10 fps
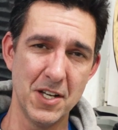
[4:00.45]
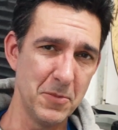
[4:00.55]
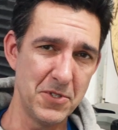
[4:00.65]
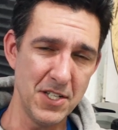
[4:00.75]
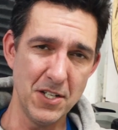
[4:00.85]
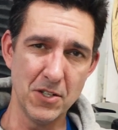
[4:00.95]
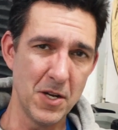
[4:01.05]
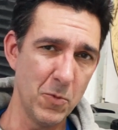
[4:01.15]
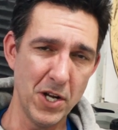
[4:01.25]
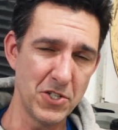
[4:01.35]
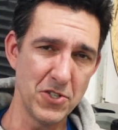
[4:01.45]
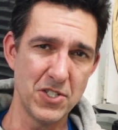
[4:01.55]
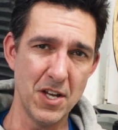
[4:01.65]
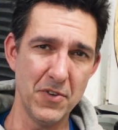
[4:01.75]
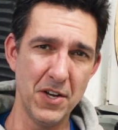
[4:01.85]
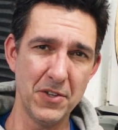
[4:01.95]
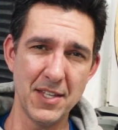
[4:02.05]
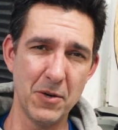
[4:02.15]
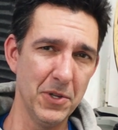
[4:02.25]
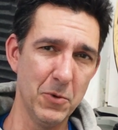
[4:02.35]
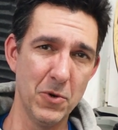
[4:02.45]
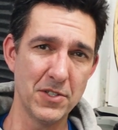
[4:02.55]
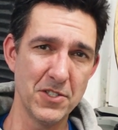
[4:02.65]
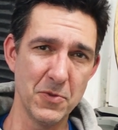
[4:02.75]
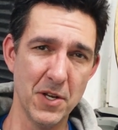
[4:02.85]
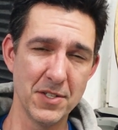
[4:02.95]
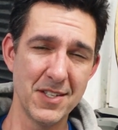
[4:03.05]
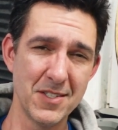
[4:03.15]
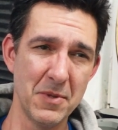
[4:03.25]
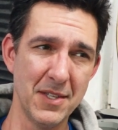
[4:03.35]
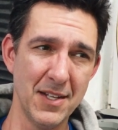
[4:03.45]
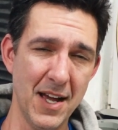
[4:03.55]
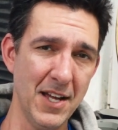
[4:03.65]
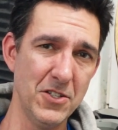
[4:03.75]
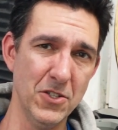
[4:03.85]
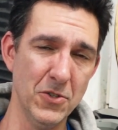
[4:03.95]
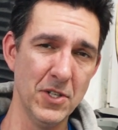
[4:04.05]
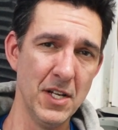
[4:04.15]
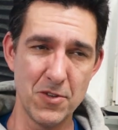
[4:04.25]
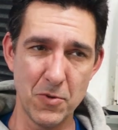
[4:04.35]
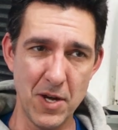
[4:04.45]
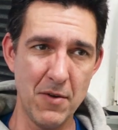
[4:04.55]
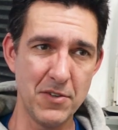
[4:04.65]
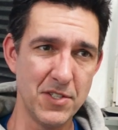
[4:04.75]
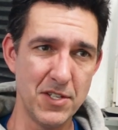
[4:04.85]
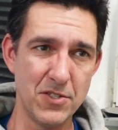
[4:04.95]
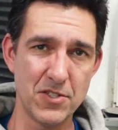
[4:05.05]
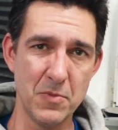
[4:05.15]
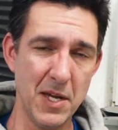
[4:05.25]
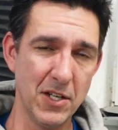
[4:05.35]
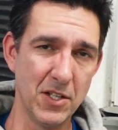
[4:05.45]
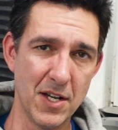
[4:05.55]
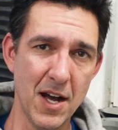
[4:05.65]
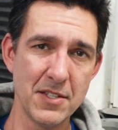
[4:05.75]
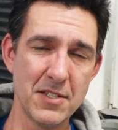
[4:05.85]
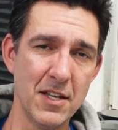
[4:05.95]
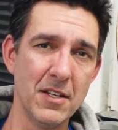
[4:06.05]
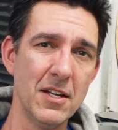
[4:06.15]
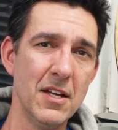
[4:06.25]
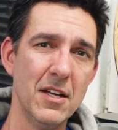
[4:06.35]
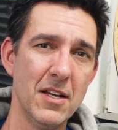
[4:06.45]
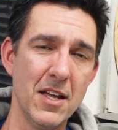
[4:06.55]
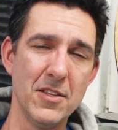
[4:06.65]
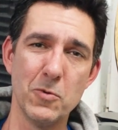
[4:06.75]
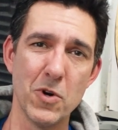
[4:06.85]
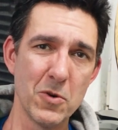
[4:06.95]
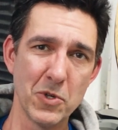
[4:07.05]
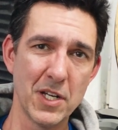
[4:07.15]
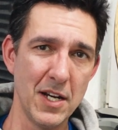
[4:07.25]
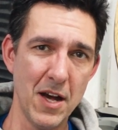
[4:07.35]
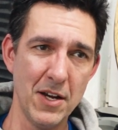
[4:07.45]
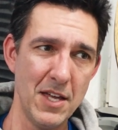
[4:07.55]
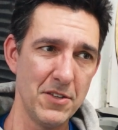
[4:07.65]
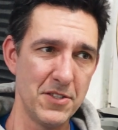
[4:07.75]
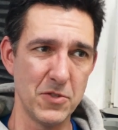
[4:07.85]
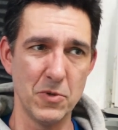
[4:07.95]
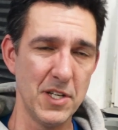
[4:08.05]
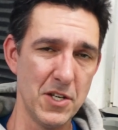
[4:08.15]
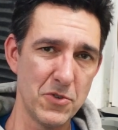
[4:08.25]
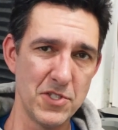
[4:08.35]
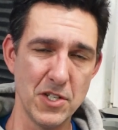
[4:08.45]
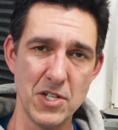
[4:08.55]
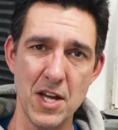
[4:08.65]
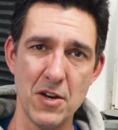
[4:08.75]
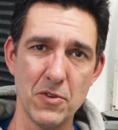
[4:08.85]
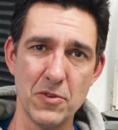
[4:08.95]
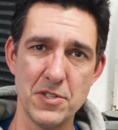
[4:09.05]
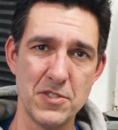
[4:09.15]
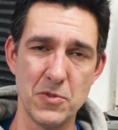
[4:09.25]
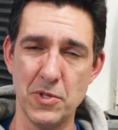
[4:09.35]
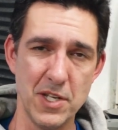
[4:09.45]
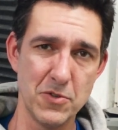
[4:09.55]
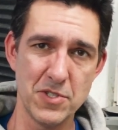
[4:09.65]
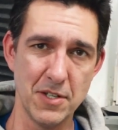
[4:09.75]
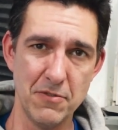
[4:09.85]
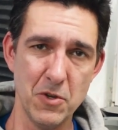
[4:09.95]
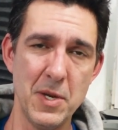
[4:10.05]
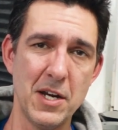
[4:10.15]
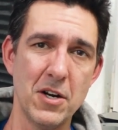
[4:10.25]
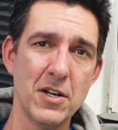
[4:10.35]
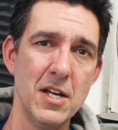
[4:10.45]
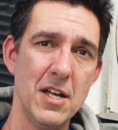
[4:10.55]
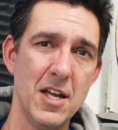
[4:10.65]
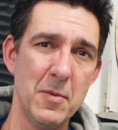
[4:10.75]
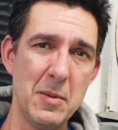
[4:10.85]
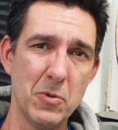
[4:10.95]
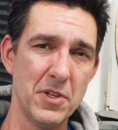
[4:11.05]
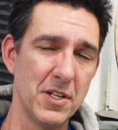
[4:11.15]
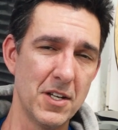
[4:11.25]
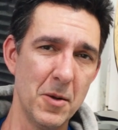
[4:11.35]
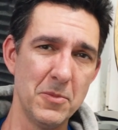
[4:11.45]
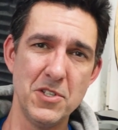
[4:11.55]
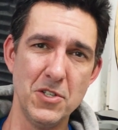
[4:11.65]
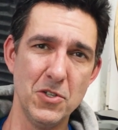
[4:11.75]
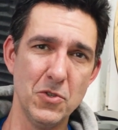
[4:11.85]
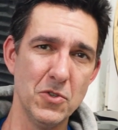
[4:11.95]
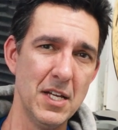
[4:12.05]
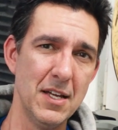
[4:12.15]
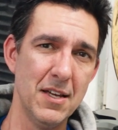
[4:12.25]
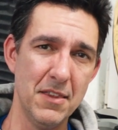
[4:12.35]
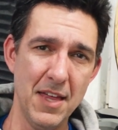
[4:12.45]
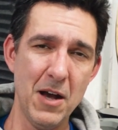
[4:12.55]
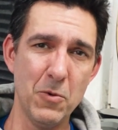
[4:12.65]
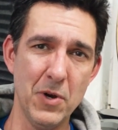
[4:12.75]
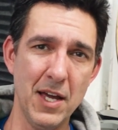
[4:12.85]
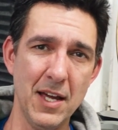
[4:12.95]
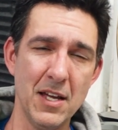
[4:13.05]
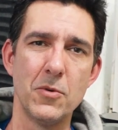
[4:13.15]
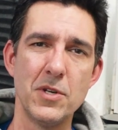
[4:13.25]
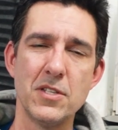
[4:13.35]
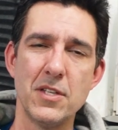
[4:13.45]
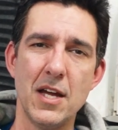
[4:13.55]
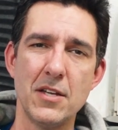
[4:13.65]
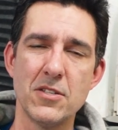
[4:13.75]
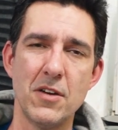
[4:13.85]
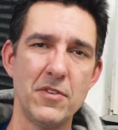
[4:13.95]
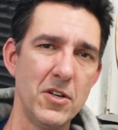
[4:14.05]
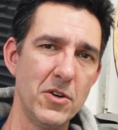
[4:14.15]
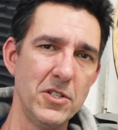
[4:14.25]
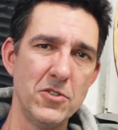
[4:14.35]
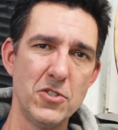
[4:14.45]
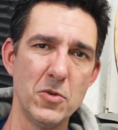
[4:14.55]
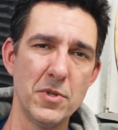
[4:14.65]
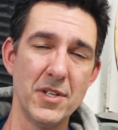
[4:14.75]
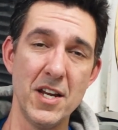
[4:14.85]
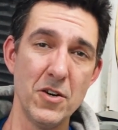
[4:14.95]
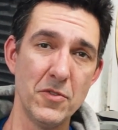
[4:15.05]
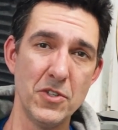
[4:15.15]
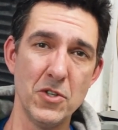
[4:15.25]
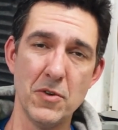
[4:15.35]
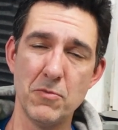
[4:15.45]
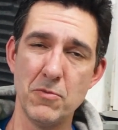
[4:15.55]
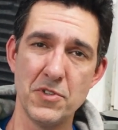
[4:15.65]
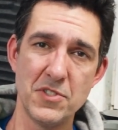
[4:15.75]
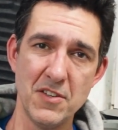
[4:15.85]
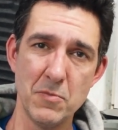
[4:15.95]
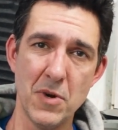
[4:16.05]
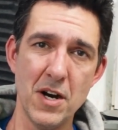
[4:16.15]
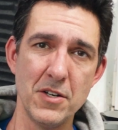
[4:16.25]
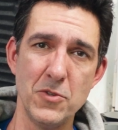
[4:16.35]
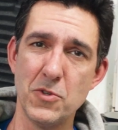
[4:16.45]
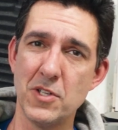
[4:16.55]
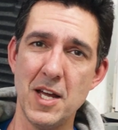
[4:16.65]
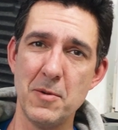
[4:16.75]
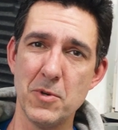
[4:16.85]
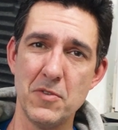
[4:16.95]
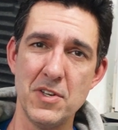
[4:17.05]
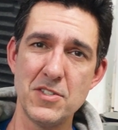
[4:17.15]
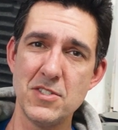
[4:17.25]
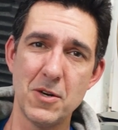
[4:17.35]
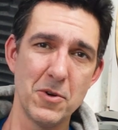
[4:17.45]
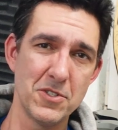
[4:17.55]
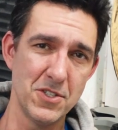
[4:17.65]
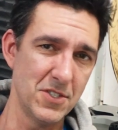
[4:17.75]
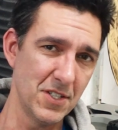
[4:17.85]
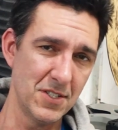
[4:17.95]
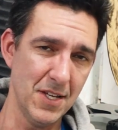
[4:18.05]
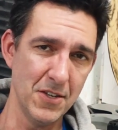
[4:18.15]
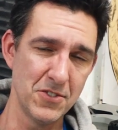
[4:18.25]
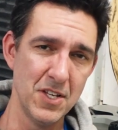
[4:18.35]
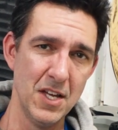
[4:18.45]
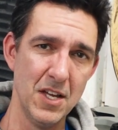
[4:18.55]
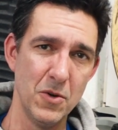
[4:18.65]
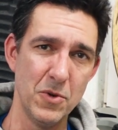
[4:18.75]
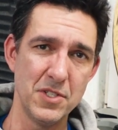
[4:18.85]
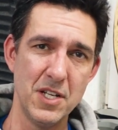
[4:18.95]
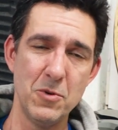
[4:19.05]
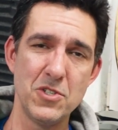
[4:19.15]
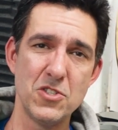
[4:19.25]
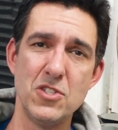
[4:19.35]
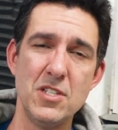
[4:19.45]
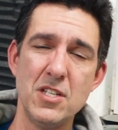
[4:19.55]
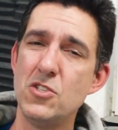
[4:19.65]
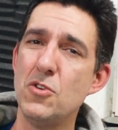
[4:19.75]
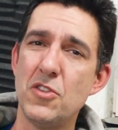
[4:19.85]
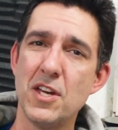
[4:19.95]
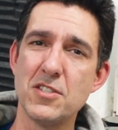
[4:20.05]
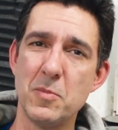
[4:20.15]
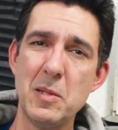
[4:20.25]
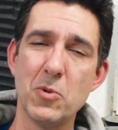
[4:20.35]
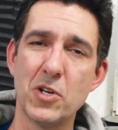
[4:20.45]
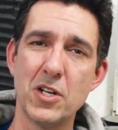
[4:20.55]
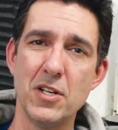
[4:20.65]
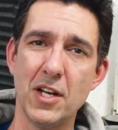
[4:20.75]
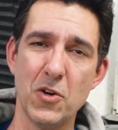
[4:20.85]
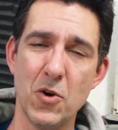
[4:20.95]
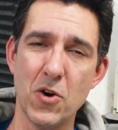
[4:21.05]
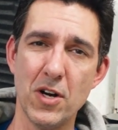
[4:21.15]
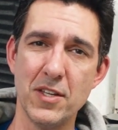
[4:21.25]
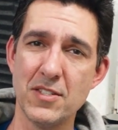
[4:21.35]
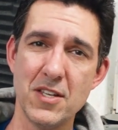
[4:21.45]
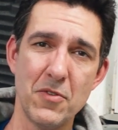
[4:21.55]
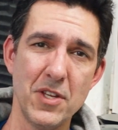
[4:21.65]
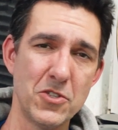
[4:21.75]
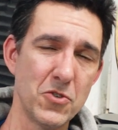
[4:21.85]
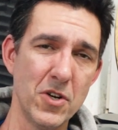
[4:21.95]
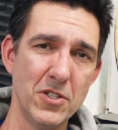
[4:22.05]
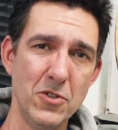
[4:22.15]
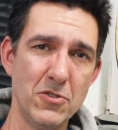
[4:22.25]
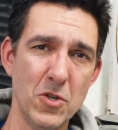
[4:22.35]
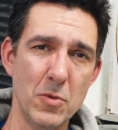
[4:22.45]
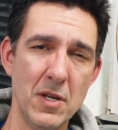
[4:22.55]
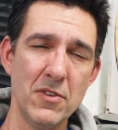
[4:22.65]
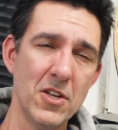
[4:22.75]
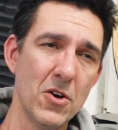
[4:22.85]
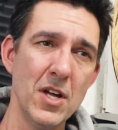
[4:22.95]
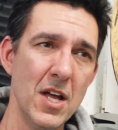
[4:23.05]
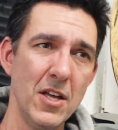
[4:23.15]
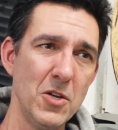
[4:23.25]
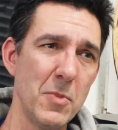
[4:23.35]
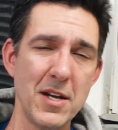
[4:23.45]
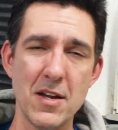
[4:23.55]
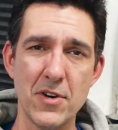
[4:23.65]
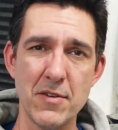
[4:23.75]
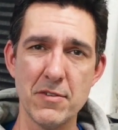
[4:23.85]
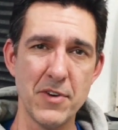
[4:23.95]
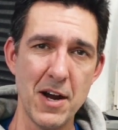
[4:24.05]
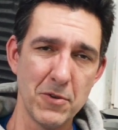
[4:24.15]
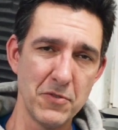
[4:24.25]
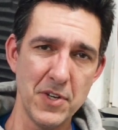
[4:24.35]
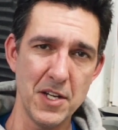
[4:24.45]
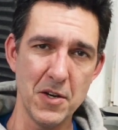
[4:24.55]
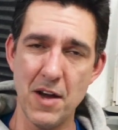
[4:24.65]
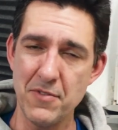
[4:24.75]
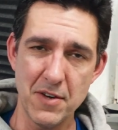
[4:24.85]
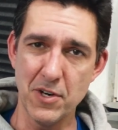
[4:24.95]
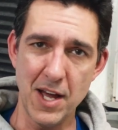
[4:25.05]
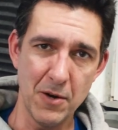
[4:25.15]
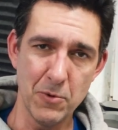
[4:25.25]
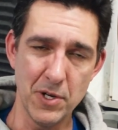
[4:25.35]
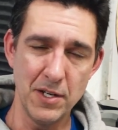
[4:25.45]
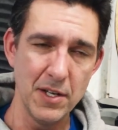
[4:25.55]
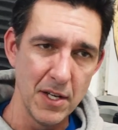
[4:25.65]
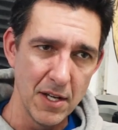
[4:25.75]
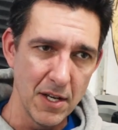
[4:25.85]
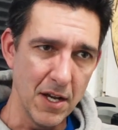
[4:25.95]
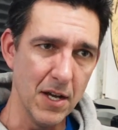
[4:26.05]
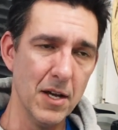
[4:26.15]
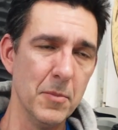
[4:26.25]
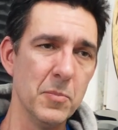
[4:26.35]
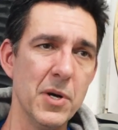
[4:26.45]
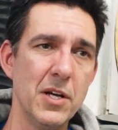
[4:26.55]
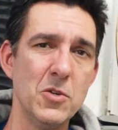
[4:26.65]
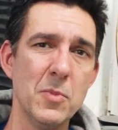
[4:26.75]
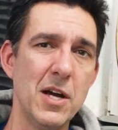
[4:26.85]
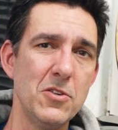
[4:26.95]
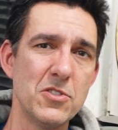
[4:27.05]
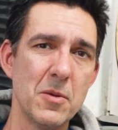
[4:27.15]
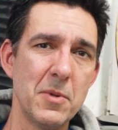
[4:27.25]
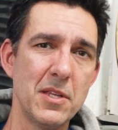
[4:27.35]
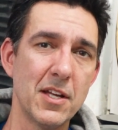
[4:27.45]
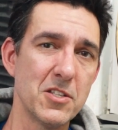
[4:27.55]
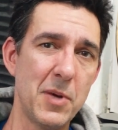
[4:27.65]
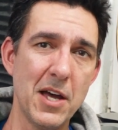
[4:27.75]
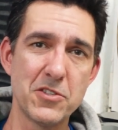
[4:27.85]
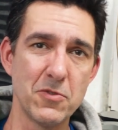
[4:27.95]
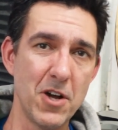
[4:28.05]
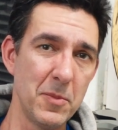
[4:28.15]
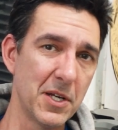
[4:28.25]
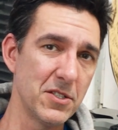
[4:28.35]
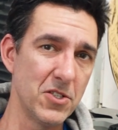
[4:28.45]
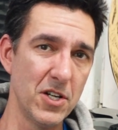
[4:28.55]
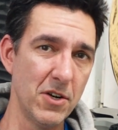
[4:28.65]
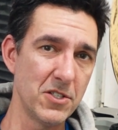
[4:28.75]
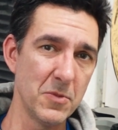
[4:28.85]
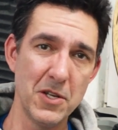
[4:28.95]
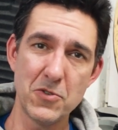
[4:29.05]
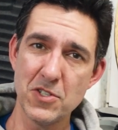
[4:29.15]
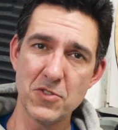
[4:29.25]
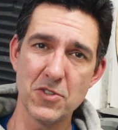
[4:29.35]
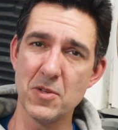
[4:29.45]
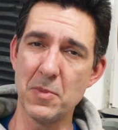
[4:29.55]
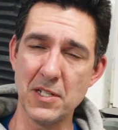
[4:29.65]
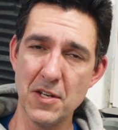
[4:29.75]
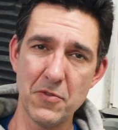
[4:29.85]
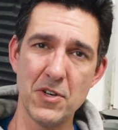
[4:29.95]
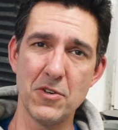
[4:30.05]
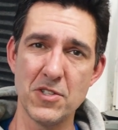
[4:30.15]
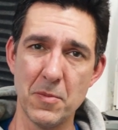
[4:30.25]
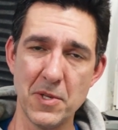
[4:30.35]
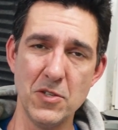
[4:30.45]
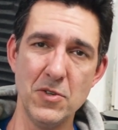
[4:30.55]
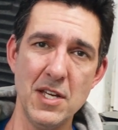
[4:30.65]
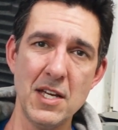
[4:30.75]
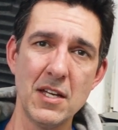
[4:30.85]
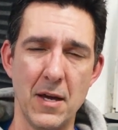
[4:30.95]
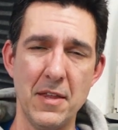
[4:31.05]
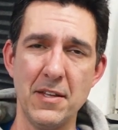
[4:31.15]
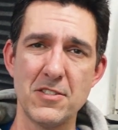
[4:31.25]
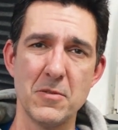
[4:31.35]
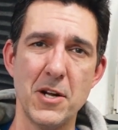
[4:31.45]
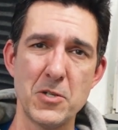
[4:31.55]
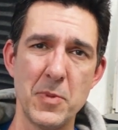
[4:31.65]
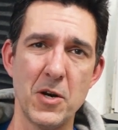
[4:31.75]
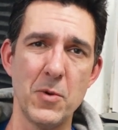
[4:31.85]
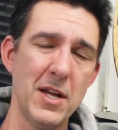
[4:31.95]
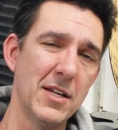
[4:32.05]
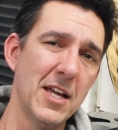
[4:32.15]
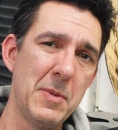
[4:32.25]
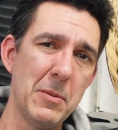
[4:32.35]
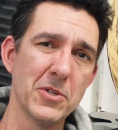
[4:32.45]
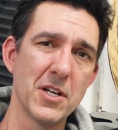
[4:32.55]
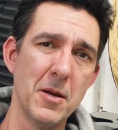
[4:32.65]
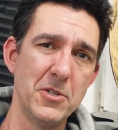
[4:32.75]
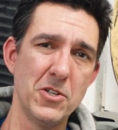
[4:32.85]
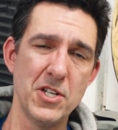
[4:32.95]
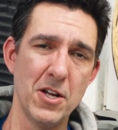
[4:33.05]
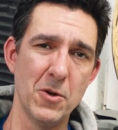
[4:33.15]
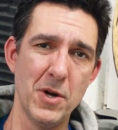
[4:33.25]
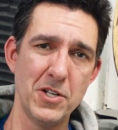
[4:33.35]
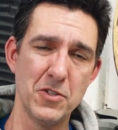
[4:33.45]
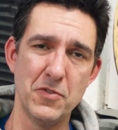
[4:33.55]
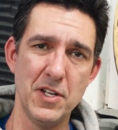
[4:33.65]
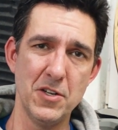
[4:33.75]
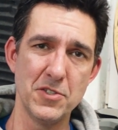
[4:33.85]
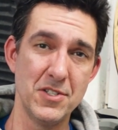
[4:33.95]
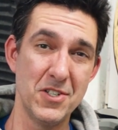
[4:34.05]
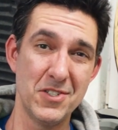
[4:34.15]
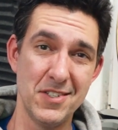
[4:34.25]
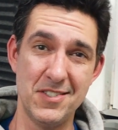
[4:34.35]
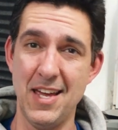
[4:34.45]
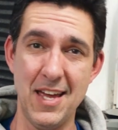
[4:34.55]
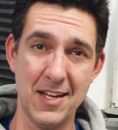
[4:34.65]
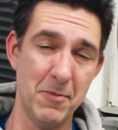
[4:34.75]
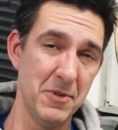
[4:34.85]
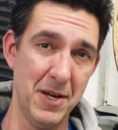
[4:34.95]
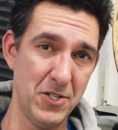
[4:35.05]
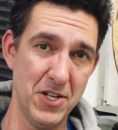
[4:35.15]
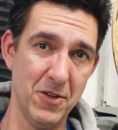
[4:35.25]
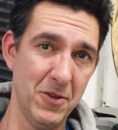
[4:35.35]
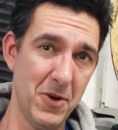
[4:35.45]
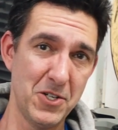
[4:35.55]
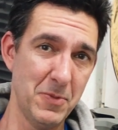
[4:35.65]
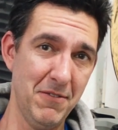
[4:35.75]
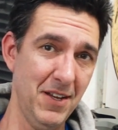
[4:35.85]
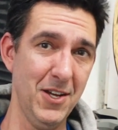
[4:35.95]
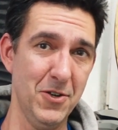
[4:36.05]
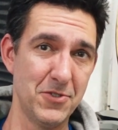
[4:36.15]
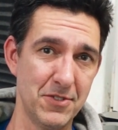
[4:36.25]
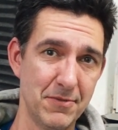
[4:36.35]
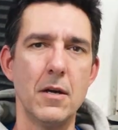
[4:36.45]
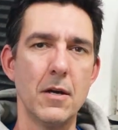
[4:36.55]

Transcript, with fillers: to come see or come watch your stuff. I don't think that really works as well. It's not something that I do. Another way, obviously, is just to make good content and then word will get out hey this is a really interesting channel or this is a really interesting filmmaker and people will then come to you that way. Recently, I saw a video on YouTube with an interview with Steve Martin, who claimed one of his secrets to success was that he would just do things that people couldn't ignore. And that's definitely true on YouTube. And even though you might never have a viral video, I've never had one, um, but you might do something that gets passed around because it generates some interest or something different or something unique. I think this is a much better way to get people to come to your channel, watch your videos, and just to say, come to my channel and watch my videos.